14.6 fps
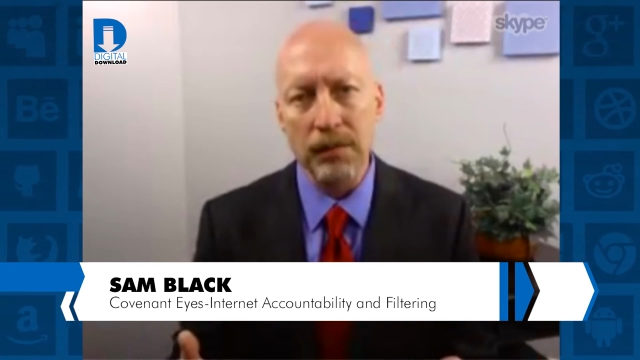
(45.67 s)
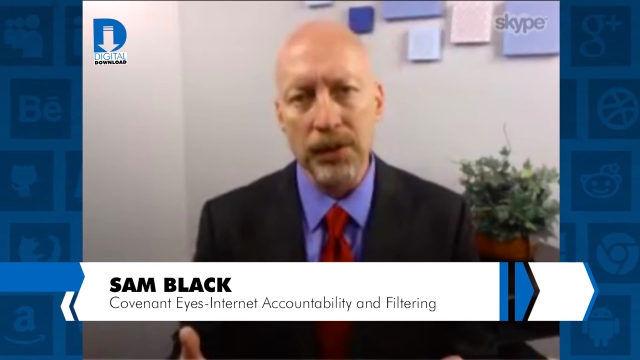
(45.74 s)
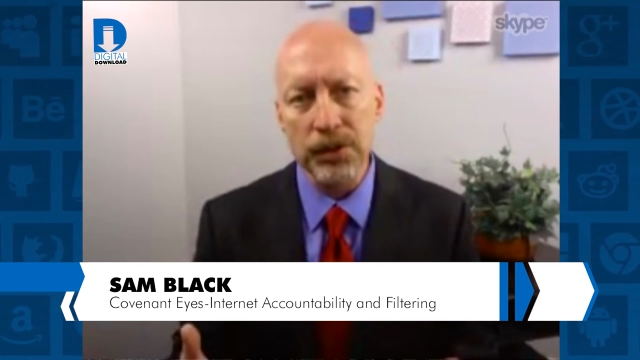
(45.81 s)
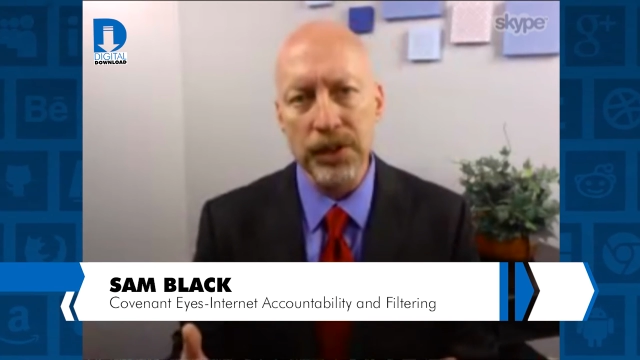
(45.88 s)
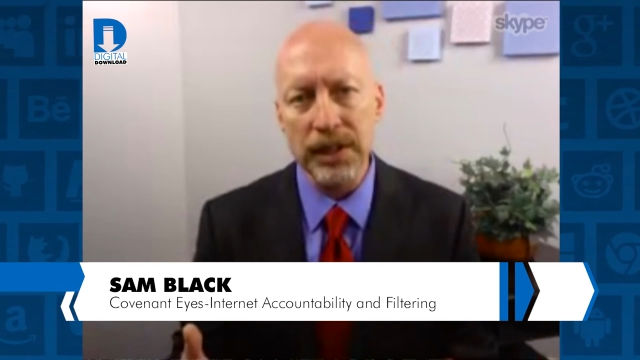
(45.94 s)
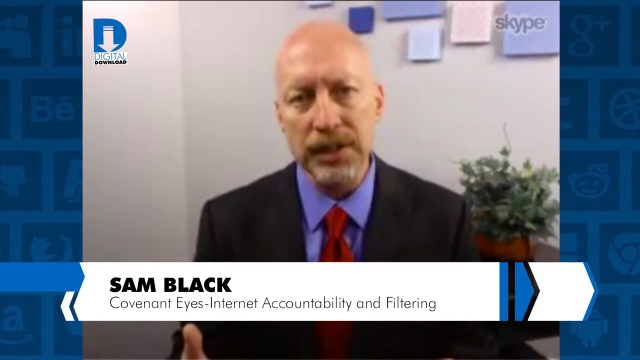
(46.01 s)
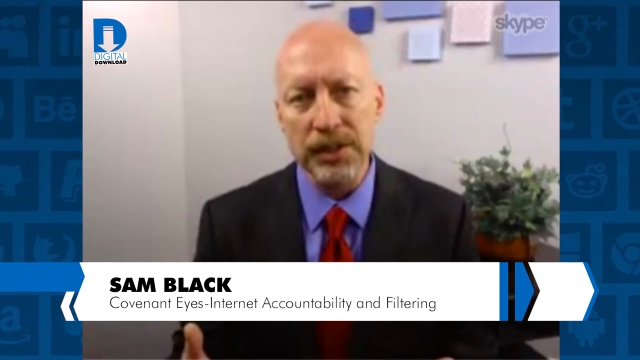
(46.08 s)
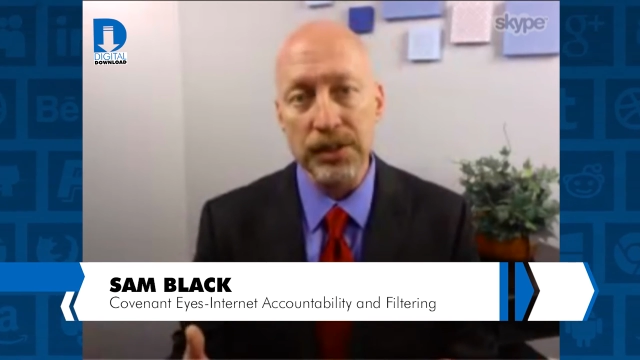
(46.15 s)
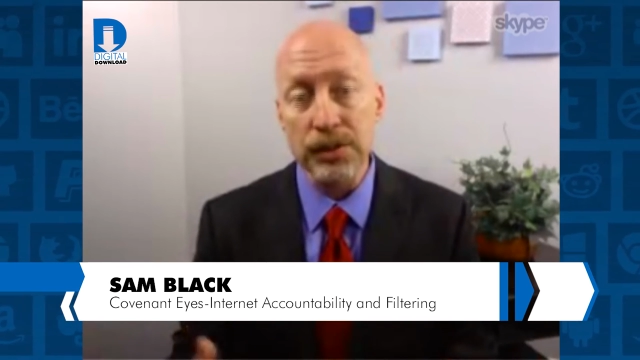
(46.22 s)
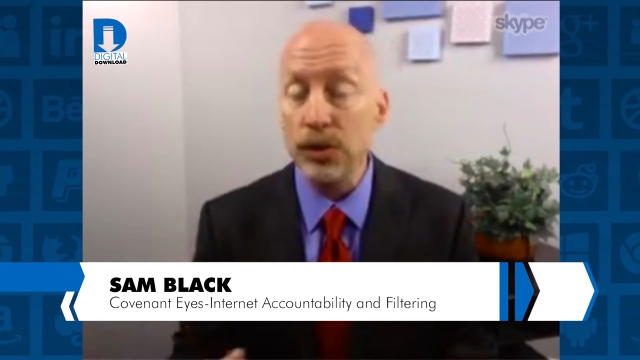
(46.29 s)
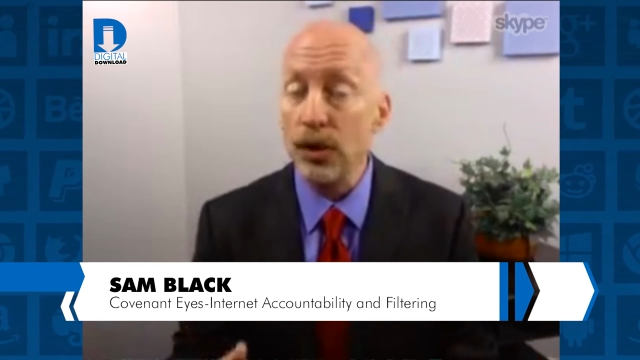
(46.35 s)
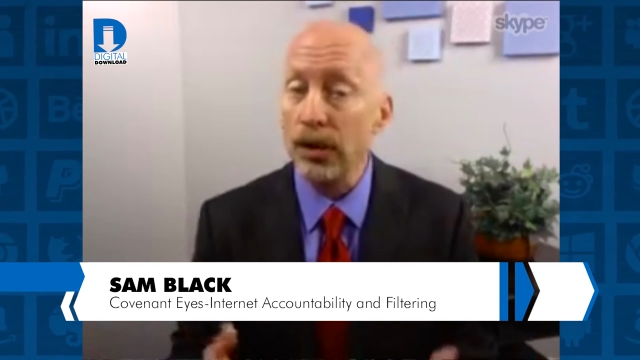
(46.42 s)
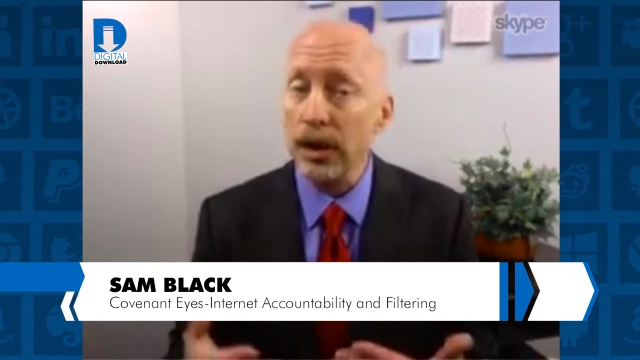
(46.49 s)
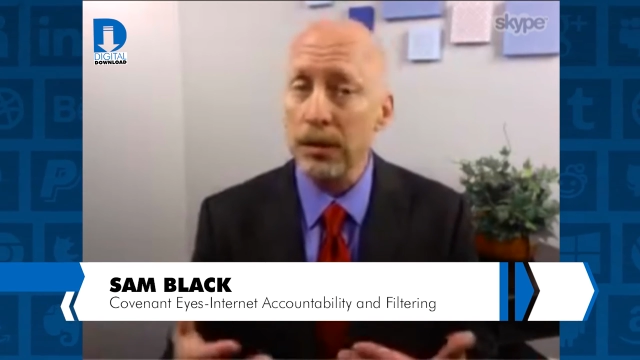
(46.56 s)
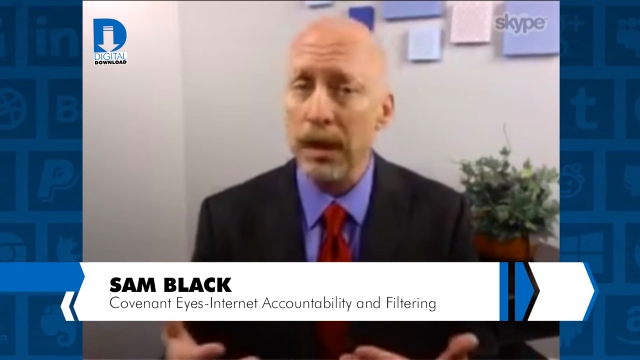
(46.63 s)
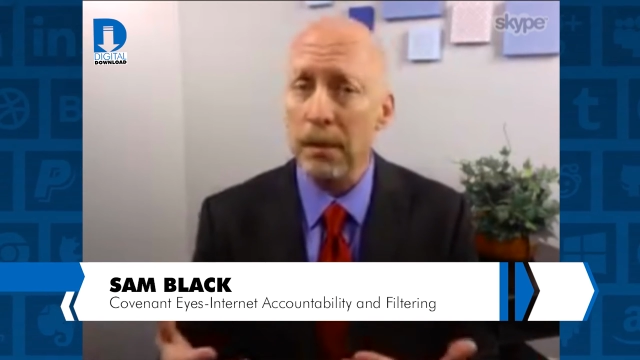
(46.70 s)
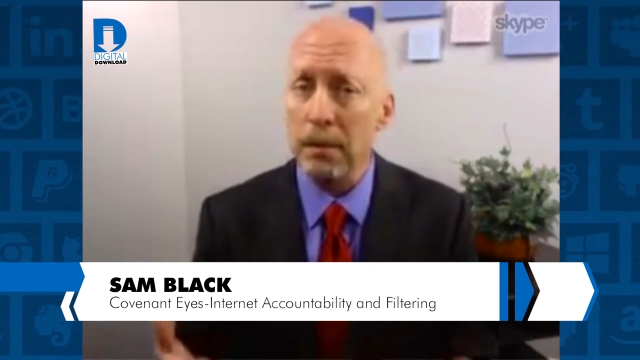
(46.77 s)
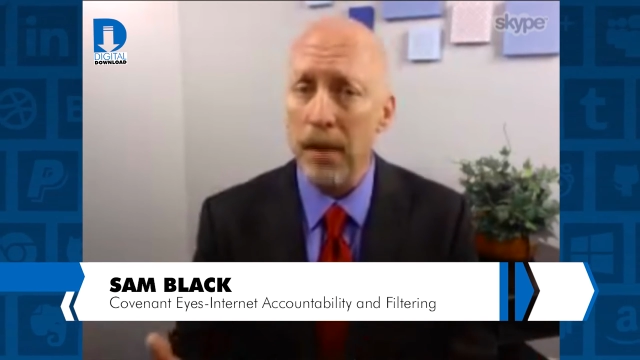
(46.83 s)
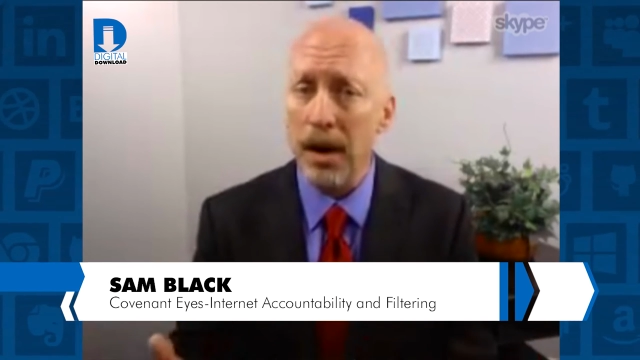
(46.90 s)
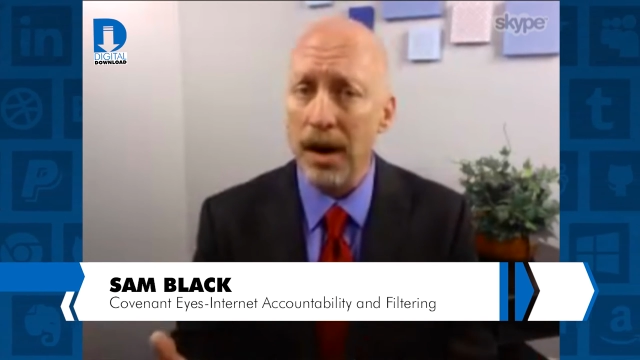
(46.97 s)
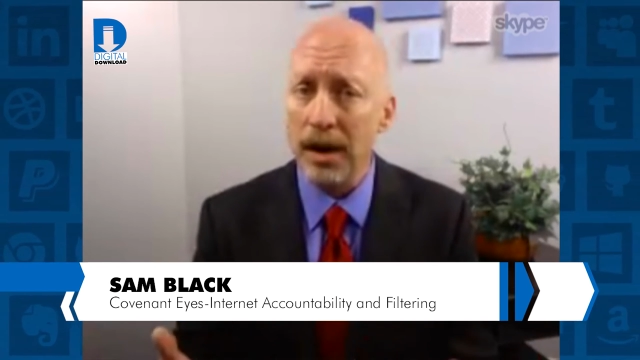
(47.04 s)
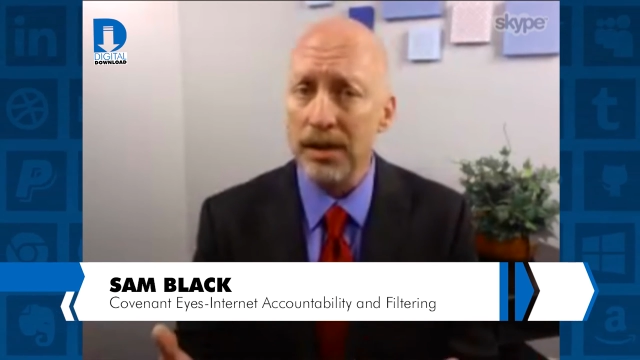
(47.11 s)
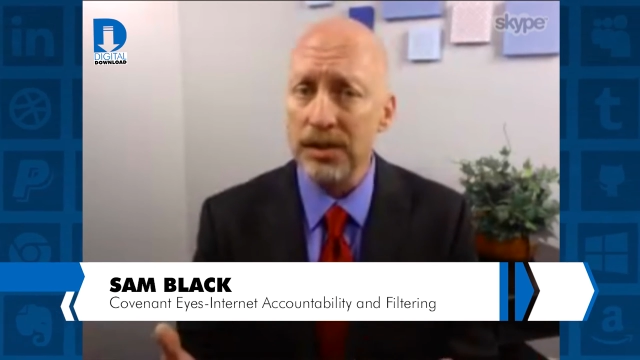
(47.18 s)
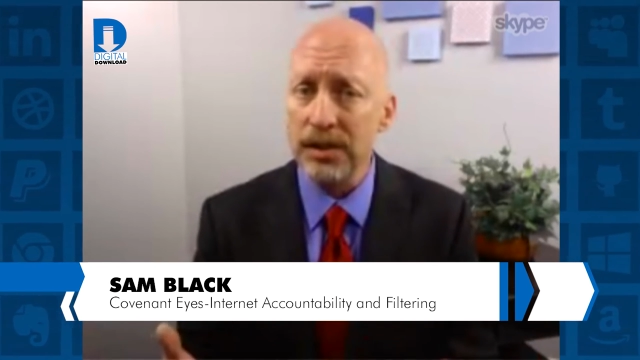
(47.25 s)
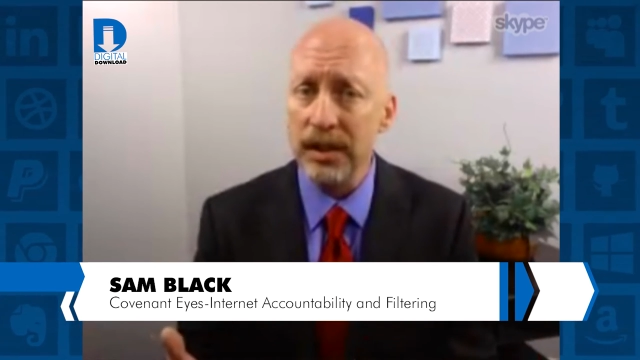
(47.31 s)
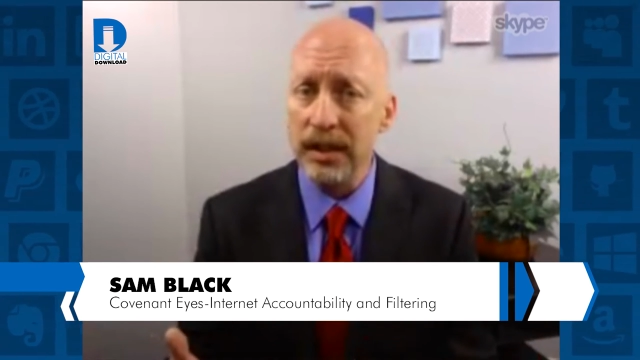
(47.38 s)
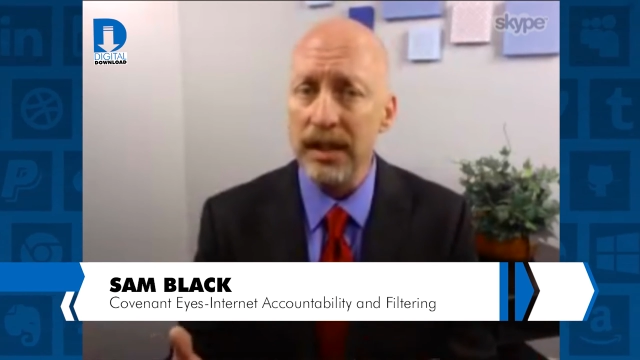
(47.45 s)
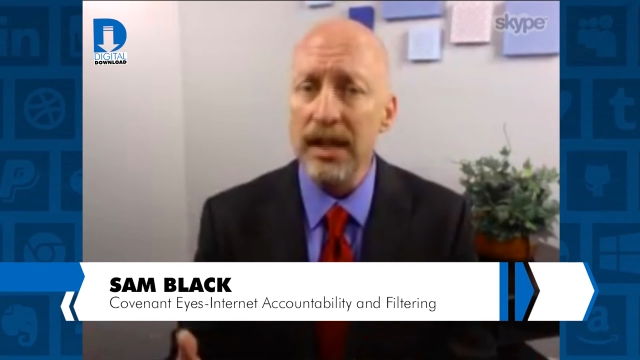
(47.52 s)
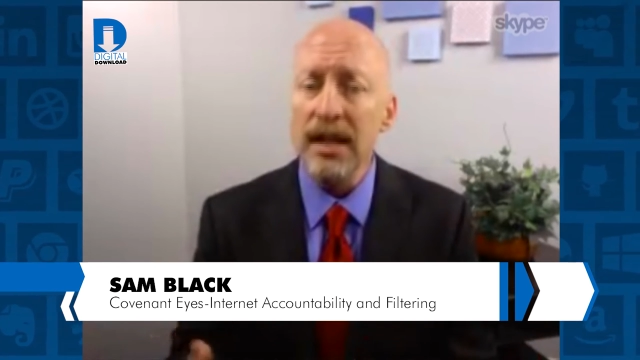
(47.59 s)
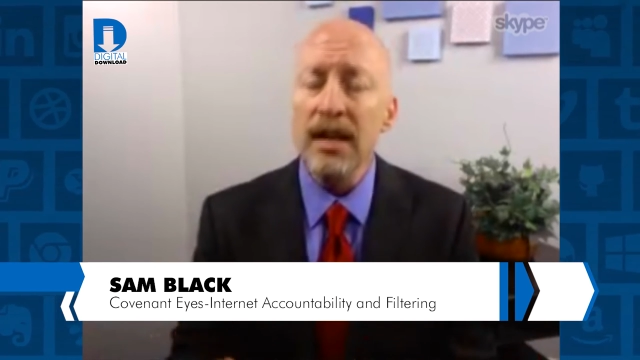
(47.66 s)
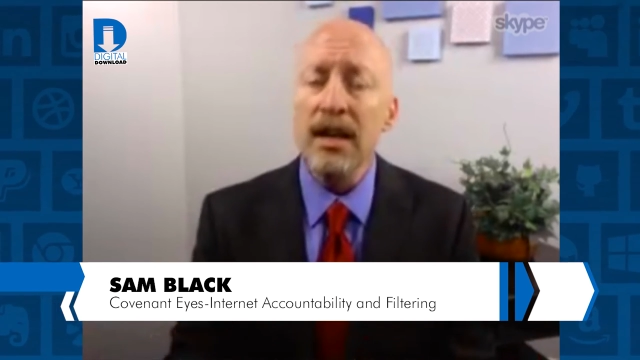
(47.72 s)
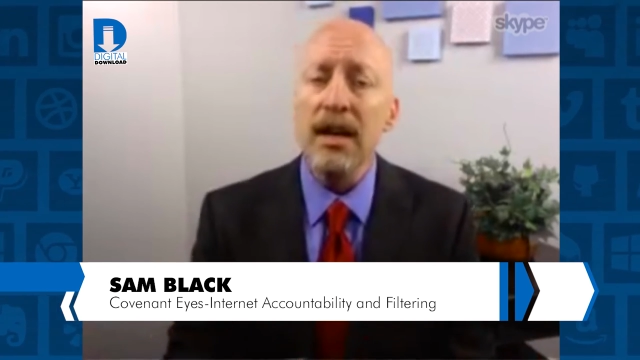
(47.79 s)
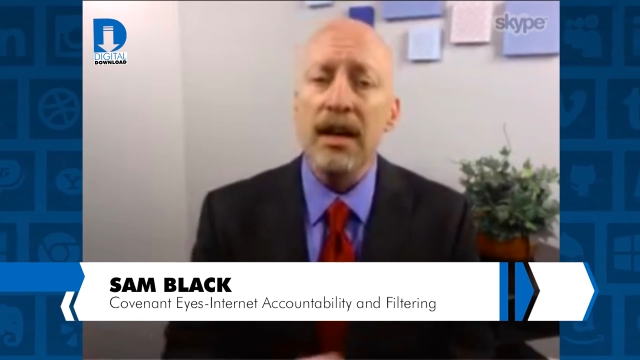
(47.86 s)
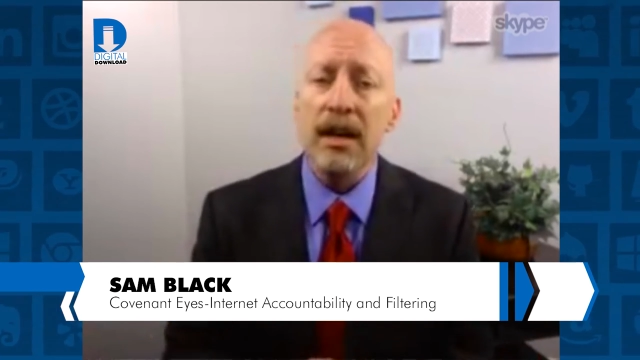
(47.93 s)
conversations, talking about modesty,